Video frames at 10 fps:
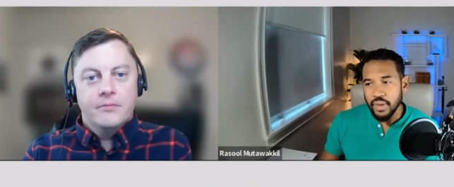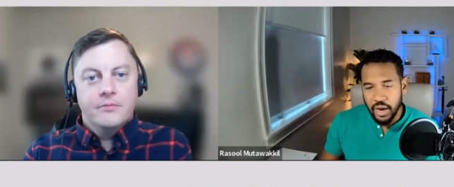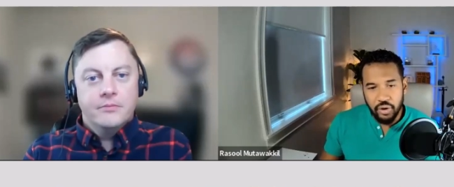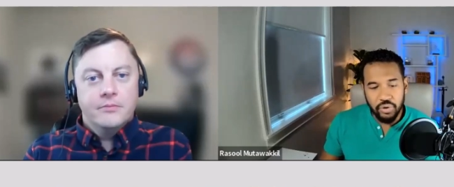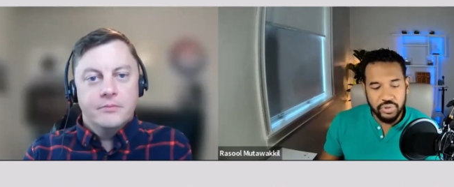
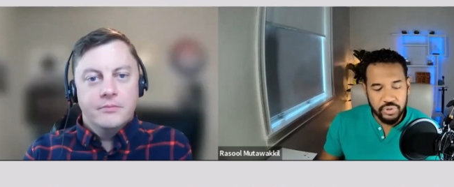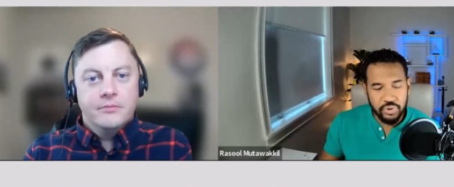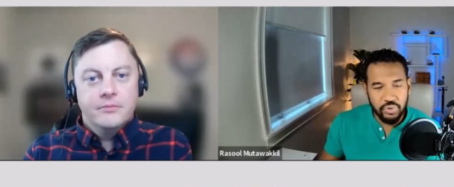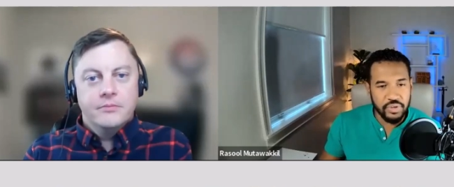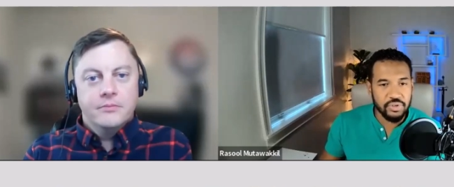Speaker 1: I also
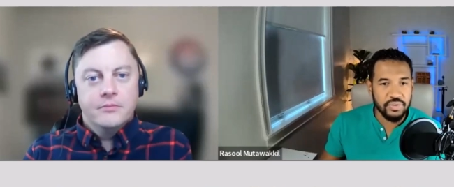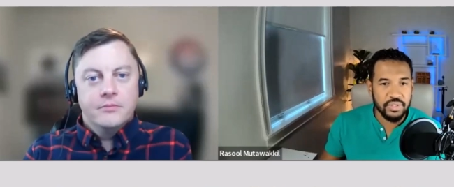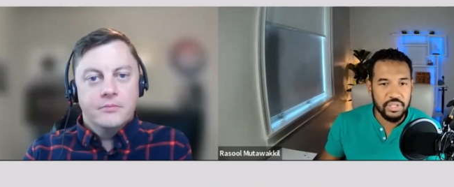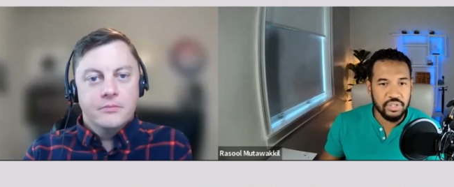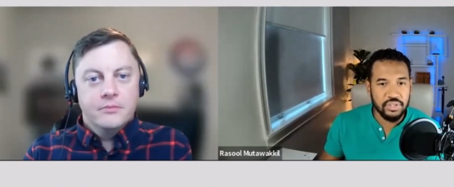do investor
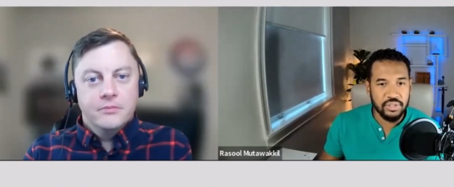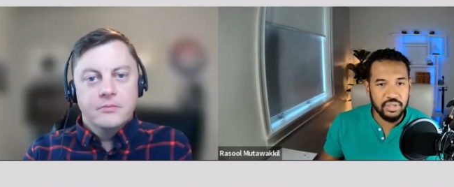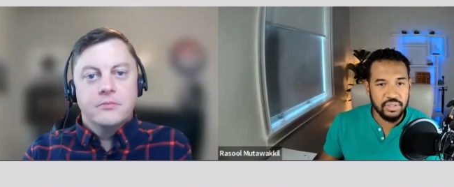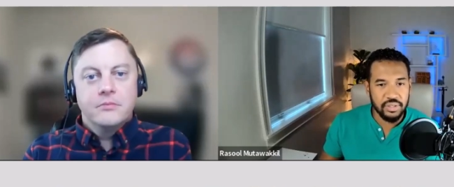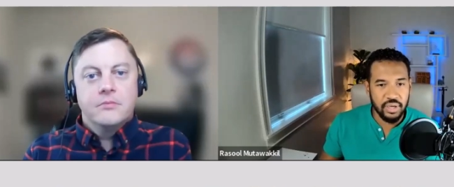relations
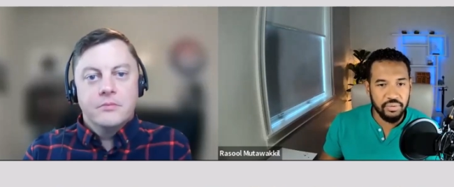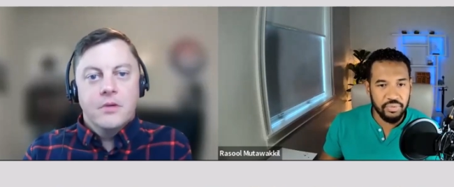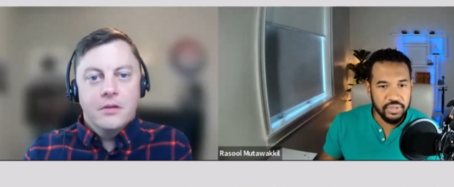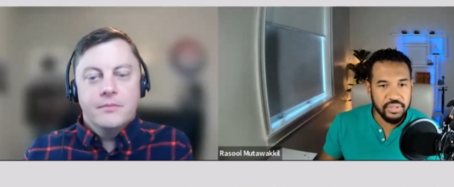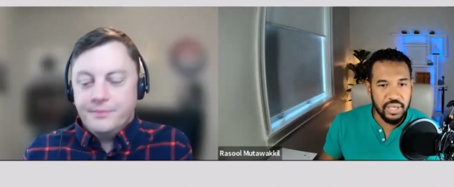because I
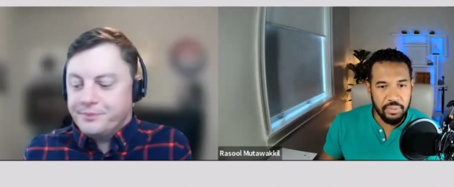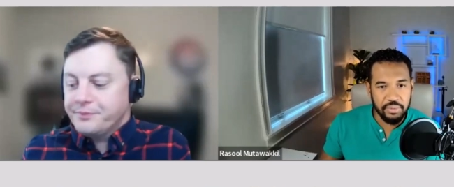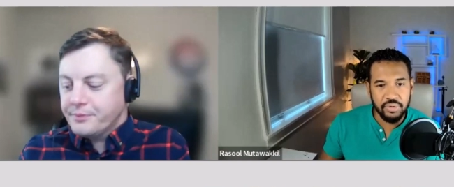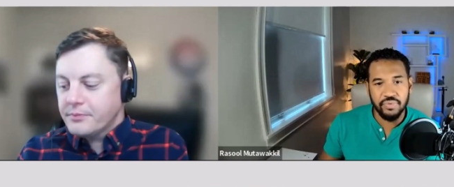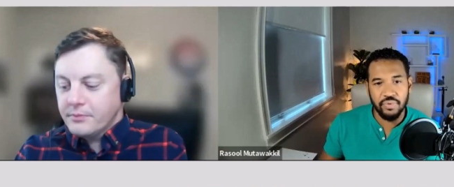raise
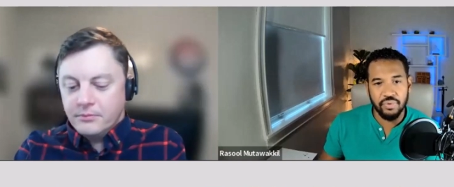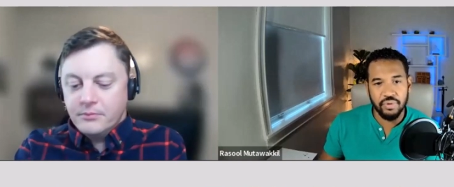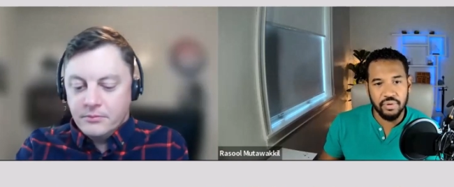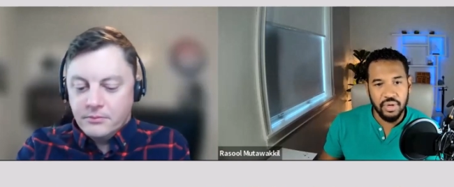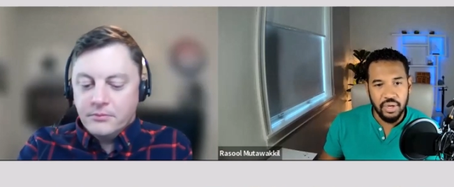capital
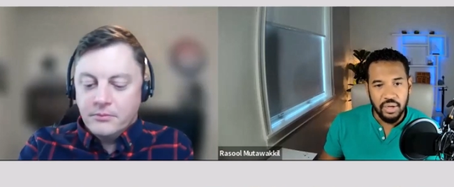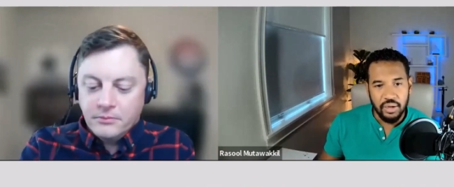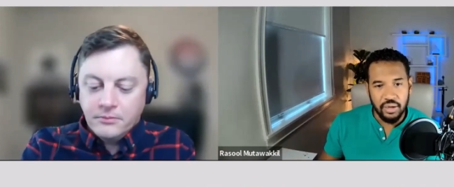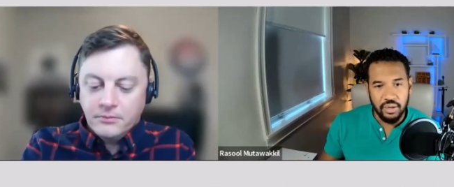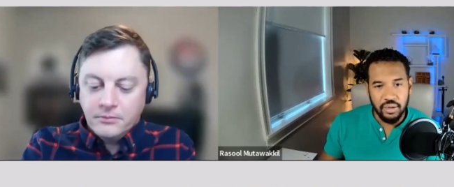for
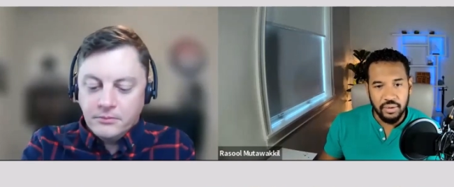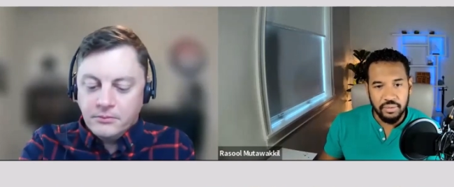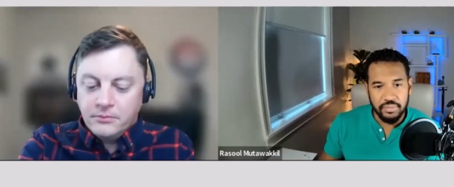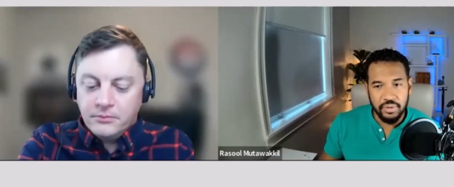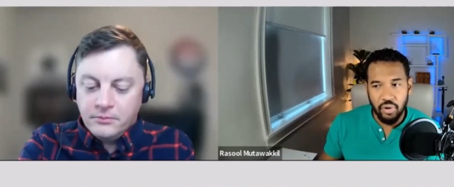
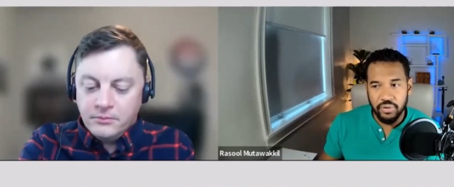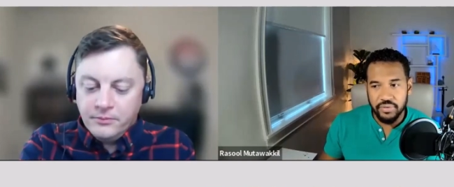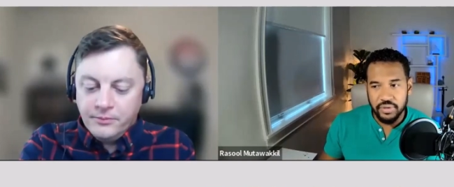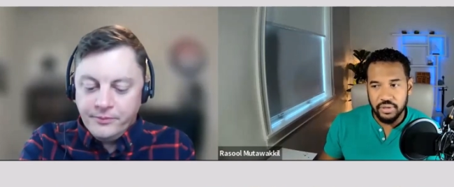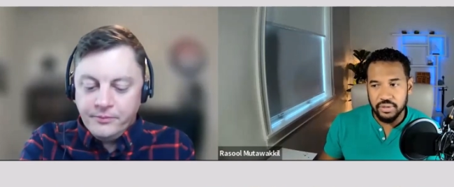uh, all
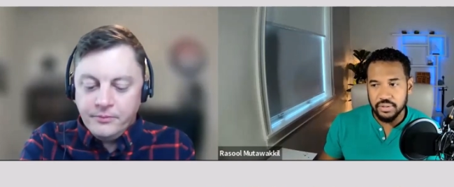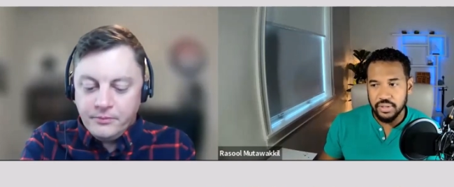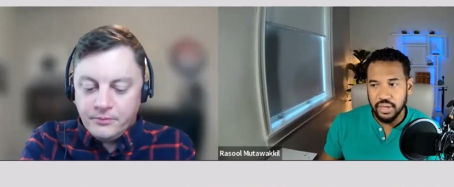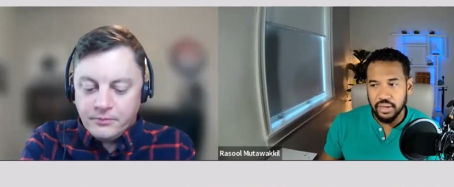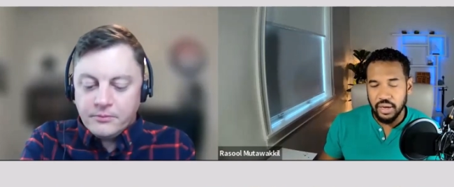of the deals
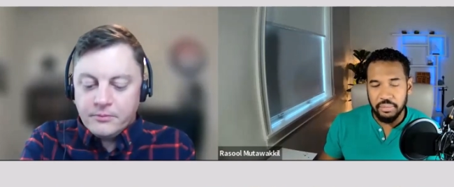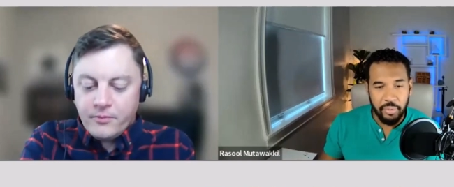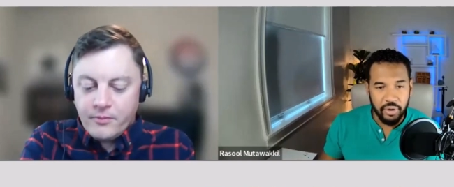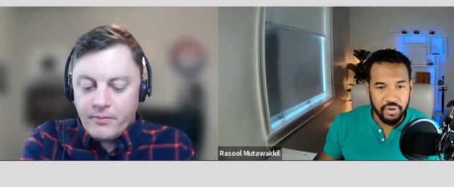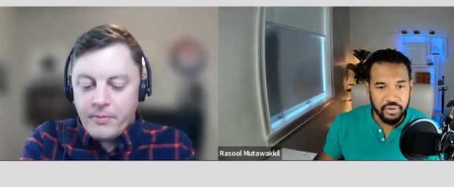that I'm a
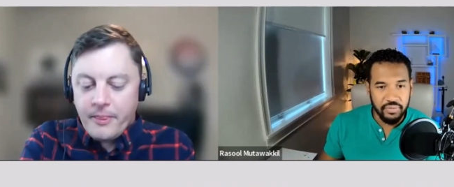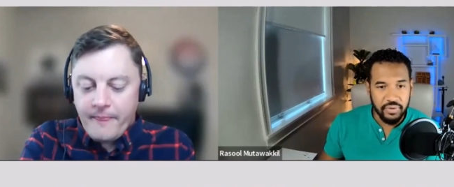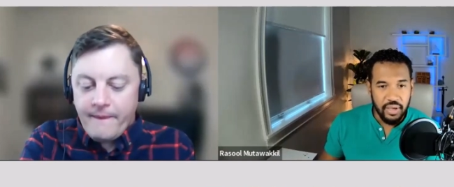part of.